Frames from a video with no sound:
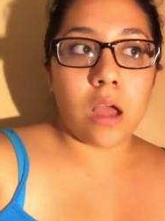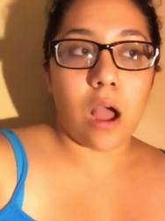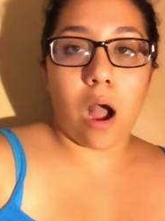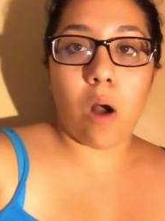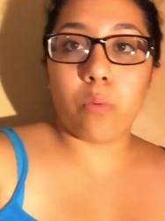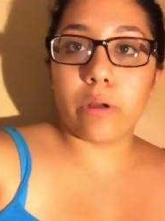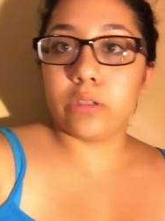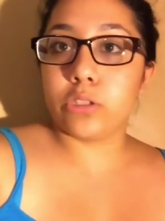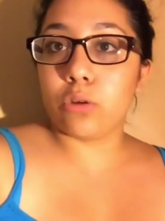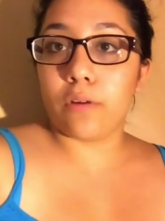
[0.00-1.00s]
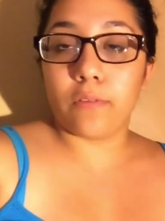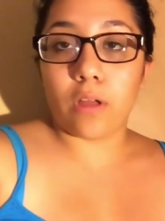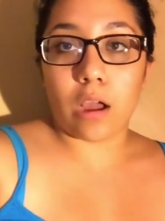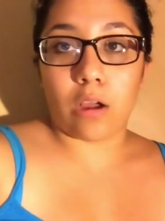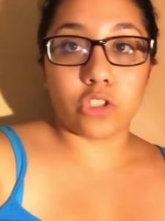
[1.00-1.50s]
I will do a
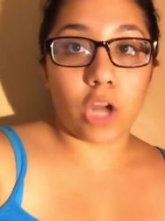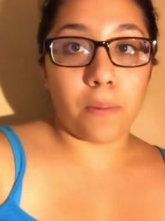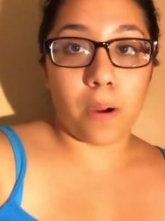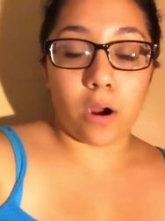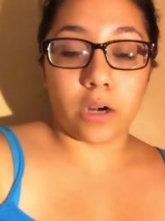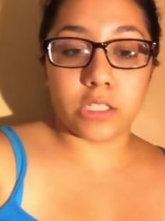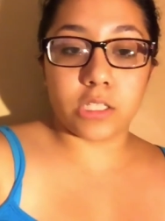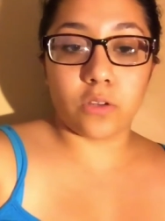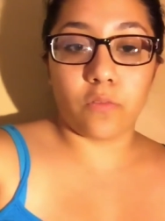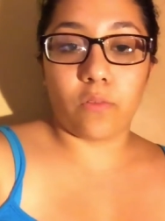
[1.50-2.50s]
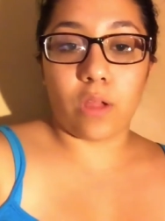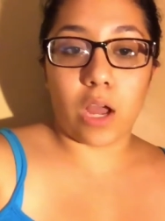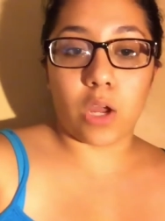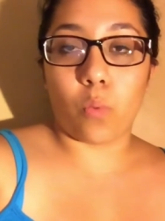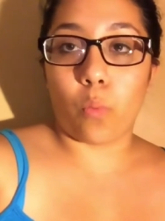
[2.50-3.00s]
vlog I'll try my hardest to
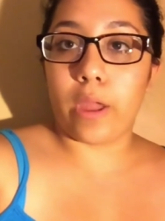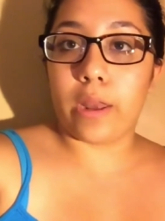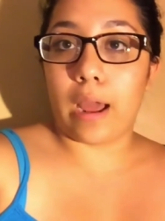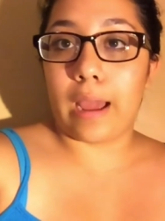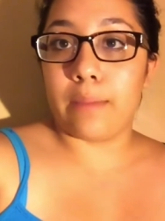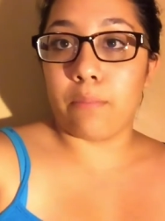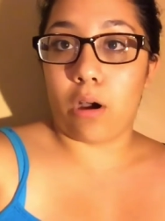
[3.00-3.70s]
vlog when I am